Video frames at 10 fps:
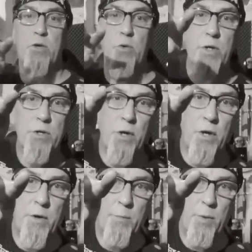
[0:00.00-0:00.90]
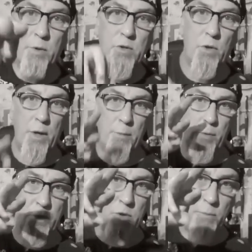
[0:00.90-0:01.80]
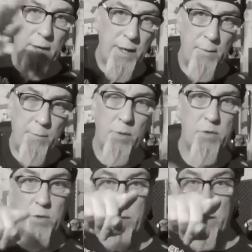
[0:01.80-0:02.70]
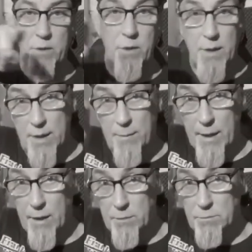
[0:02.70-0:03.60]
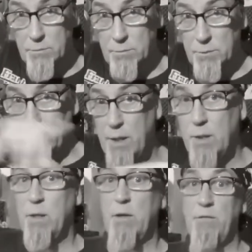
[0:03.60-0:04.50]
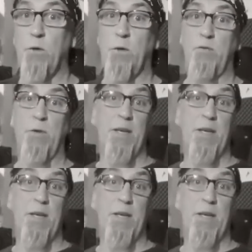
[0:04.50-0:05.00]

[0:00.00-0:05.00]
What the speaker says: 2 guitar inputs, or I can put 2 mic inputs, or a guitar and a mic. Okay, Focusrite.